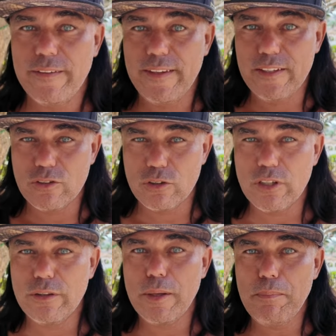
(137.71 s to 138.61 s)
These are
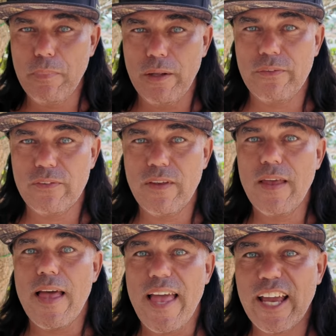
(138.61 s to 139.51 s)
the dip months.
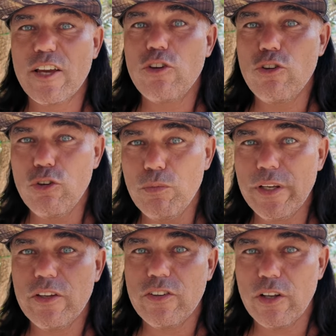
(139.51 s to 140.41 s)
Accumulate
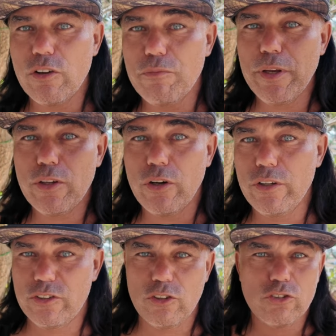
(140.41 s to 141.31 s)
a shitload of Bitcoin.
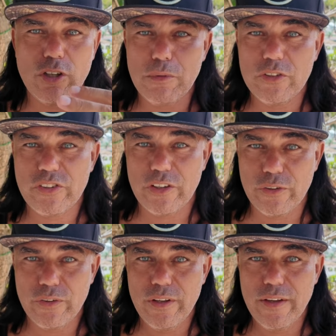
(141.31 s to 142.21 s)
It's a summer
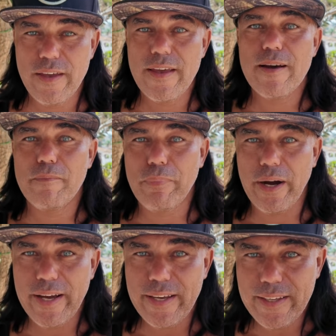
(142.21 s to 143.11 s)
sale.
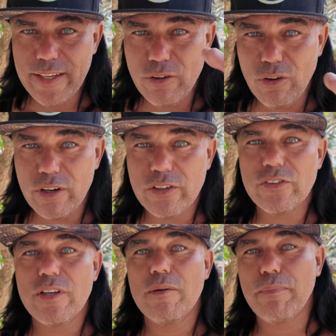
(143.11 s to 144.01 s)
Buy in
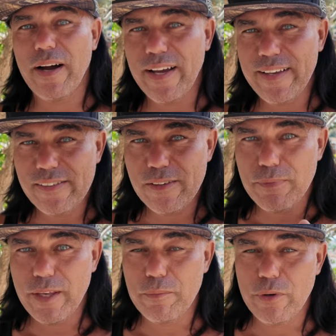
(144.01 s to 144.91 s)
August, buy in
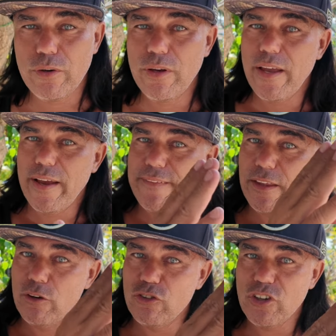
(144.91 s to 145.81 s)
September, and
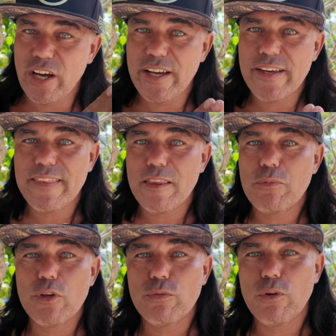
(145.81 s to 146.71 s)
then ride that
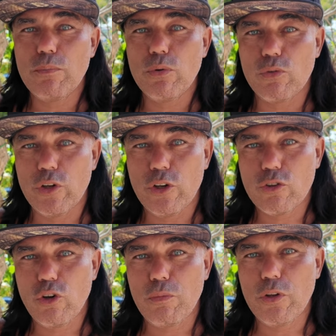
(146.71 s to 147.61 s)
beautiful bull run
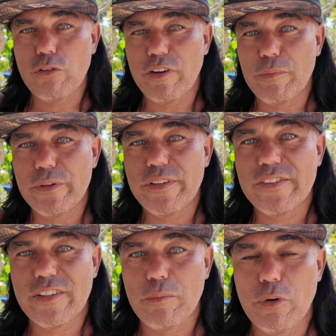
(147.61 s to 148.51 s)
October, November,
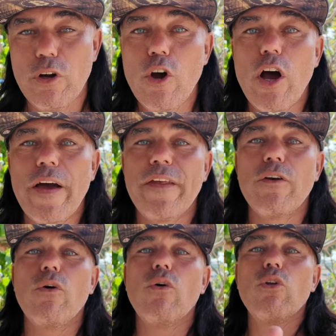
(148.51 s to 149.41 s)
December, and then
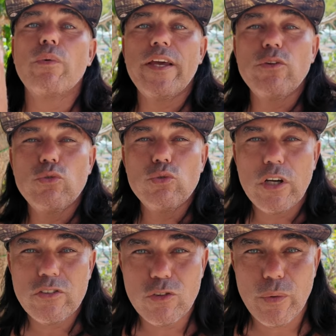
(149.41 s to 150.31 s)
all the way into
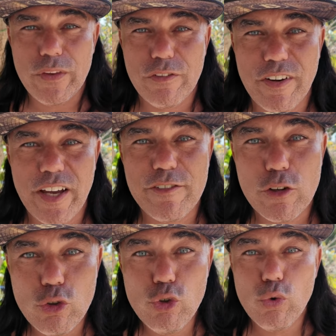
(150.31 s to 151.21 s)
2025, a
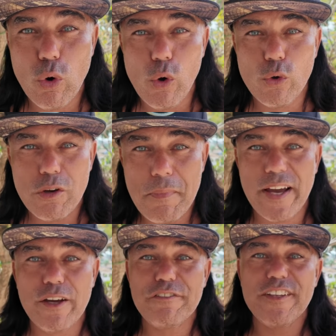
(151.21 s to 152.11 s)
new all-time
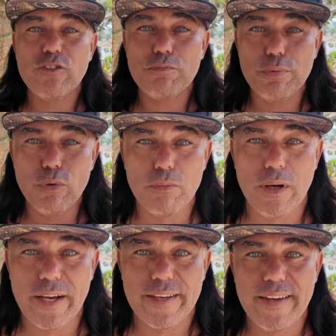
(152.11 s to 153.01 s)
high of this bull
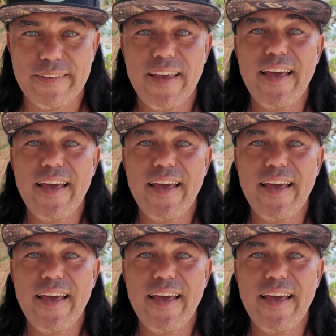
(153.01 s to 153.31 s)
market,